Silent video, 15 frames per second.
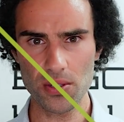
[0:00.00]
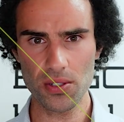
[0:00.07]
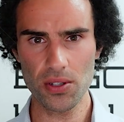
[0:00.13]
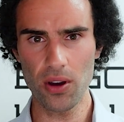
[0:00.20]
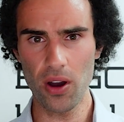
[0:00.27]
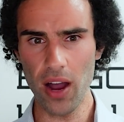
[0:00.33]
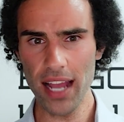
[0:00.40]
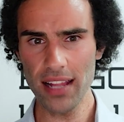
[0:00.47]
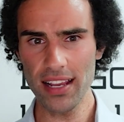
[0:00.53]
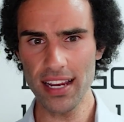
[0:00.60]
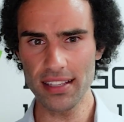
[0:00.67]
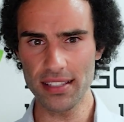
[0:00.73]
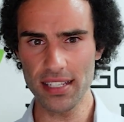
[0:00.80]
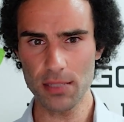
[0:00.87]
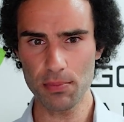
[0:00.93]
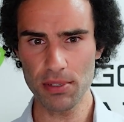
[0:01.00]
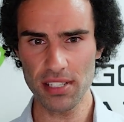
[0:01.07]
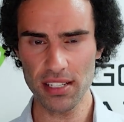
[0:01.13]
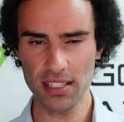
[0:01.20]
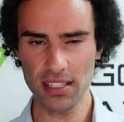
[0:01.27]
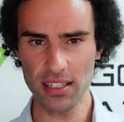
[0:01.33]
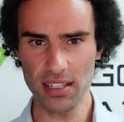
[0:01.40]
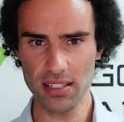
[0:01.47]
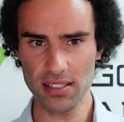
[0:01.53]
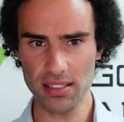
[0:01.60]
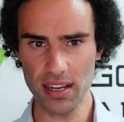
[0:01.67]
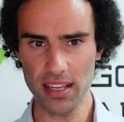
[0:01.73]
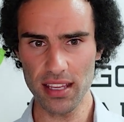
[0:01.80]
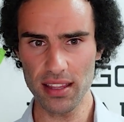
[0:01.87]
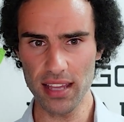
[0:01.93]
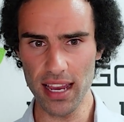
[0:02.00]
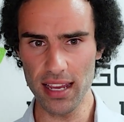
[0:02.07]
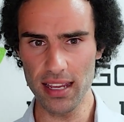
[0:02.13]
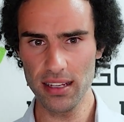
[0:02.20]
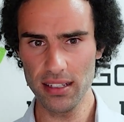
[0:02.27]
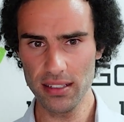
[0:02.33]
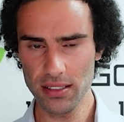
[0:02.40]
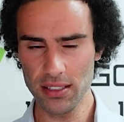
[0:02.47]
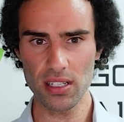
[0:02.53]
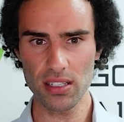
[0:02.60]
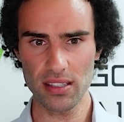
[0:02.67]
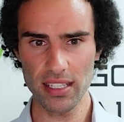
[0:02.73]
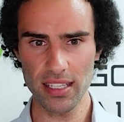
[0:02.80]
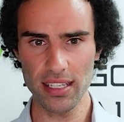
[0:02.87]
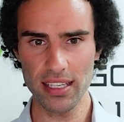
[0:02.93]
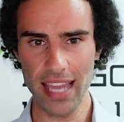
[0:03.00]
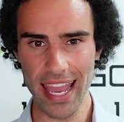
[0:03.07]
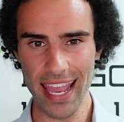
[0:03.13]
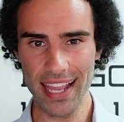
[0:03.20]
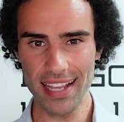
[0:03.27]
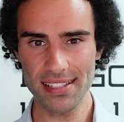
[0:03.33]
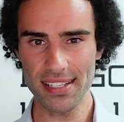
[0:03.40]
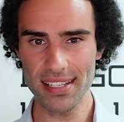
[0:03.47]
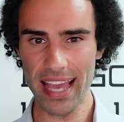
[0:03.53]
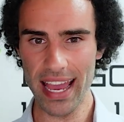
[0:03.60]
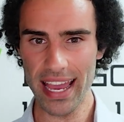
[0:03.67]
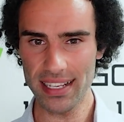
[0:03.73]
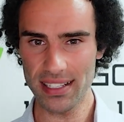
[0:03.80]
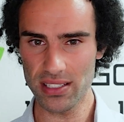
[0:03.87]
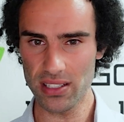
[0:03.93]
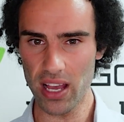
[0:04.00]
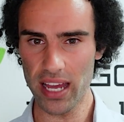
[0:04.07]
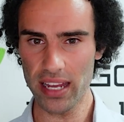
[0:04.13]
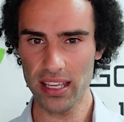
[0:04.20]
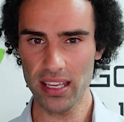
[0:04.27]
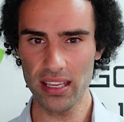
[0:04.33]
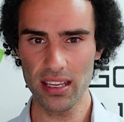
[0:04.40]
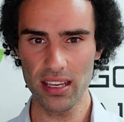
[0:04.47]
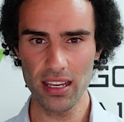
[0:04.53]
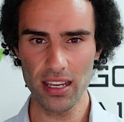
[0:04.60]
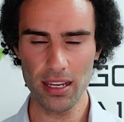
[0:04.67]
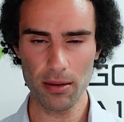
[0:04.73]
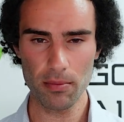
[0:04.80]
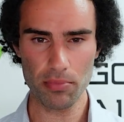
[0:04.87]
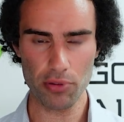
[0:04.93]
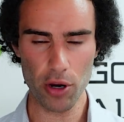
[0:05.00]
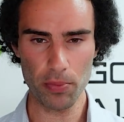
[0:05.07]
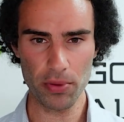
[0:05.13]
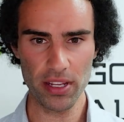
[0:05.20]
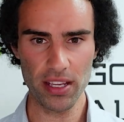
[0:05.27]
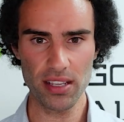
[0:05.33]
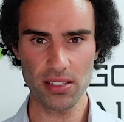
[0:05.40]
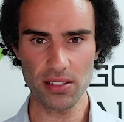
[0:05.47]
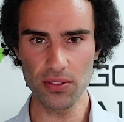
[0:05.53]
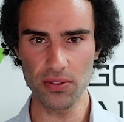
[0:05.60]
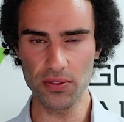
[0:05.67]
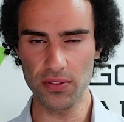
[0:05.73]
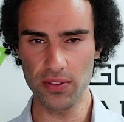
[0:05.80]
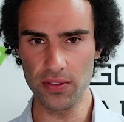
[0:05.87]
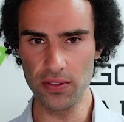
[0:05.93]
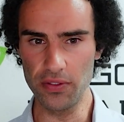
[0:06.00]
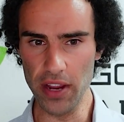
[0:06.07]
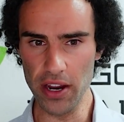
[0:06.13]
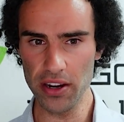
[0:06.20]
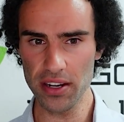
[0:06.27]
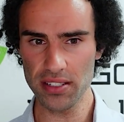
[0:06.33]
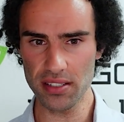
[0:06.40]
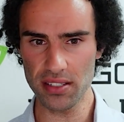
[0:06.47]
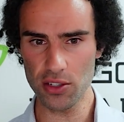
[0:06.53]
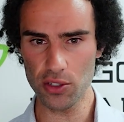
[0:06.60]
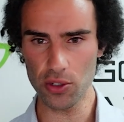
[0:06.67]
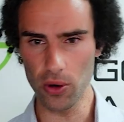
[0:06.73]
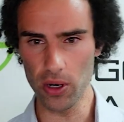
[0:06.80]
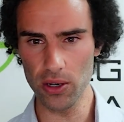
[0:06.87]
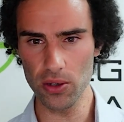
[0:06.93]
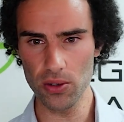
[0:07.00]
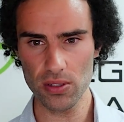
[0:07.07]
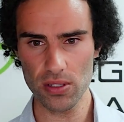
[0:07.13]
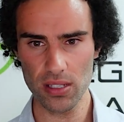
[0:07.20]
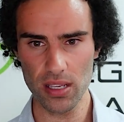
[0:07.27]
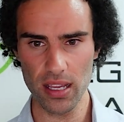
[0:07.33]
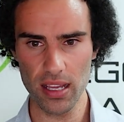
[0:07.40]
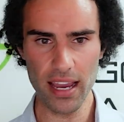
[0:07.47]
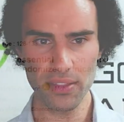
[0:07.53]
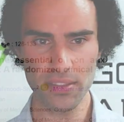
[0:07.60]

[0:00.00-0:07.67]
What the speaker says: to also highlight this particular study that looked at the anti-anxiety properties of various essential oils.